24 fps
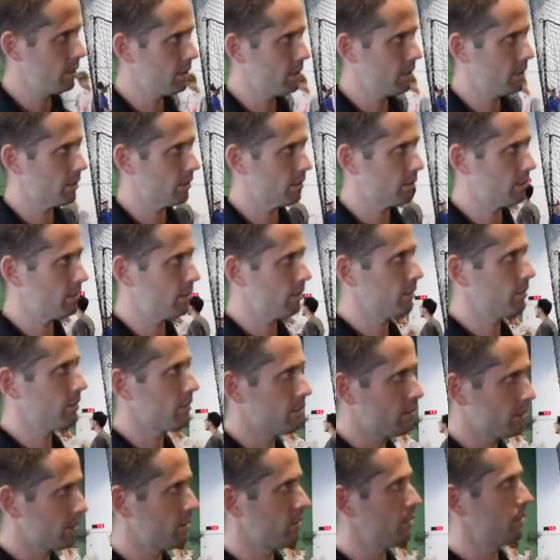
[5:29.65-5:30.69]

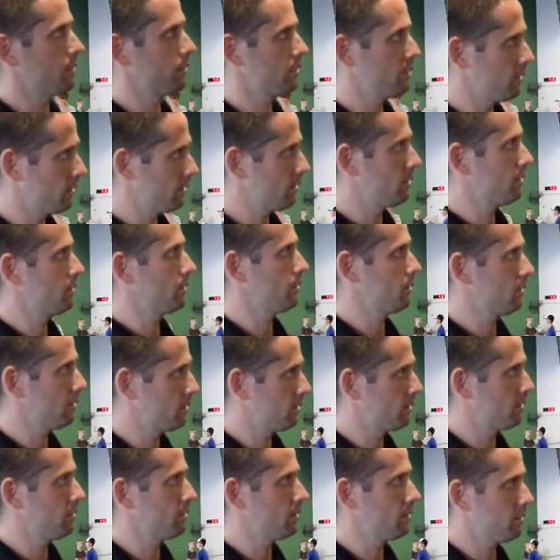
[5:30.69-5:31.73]

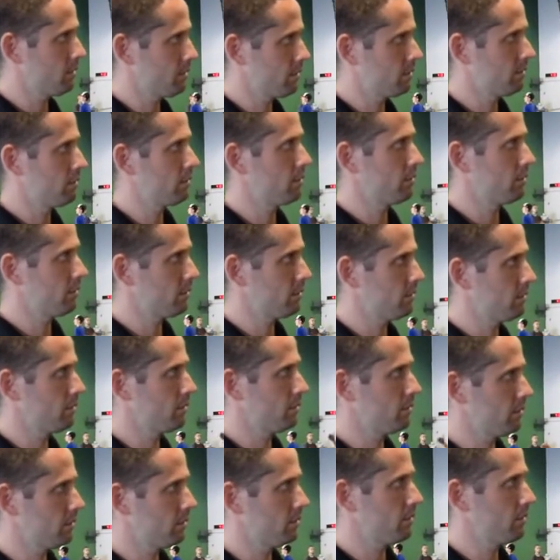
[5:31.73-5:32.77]

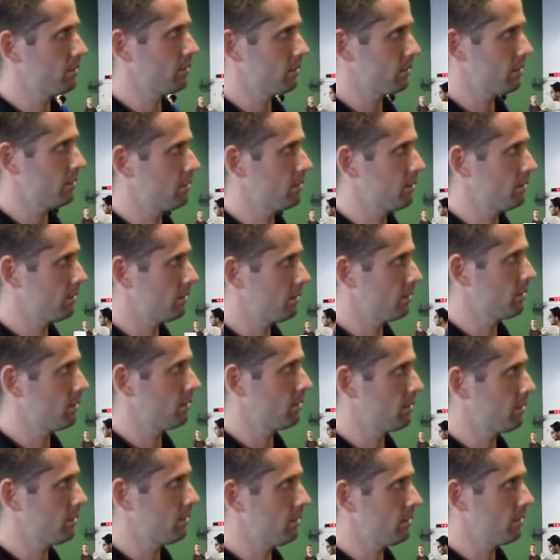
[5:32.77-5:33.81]

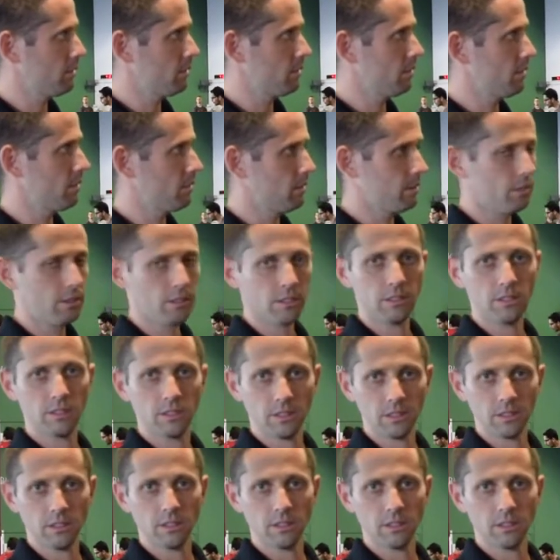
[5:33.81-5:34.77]
The person shown says nothing.